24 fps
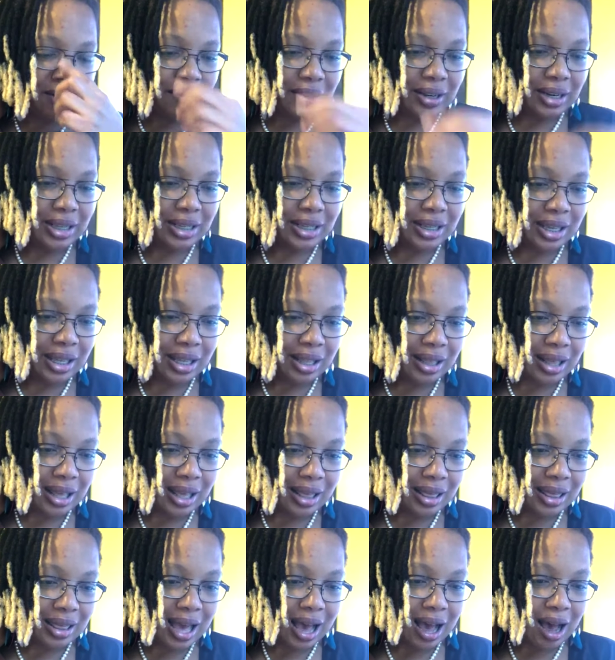venison,
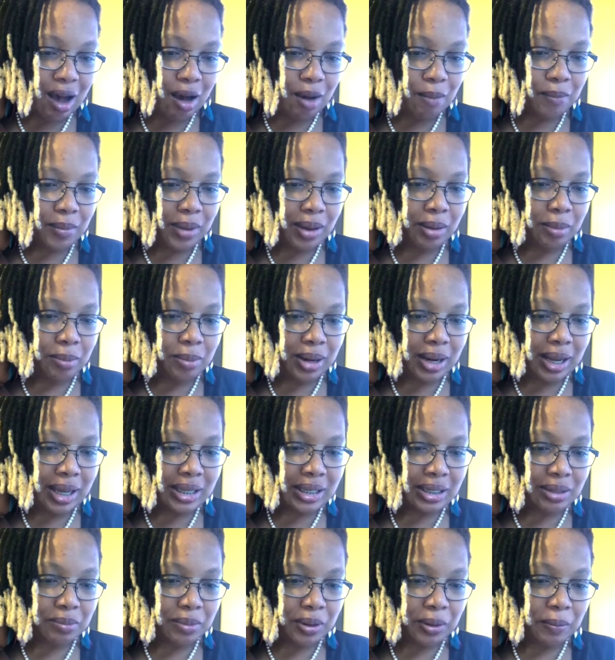that thou may
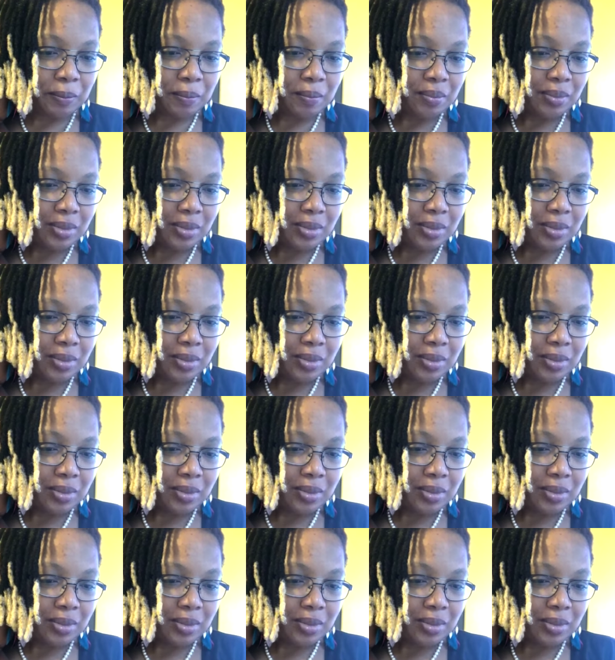bless me.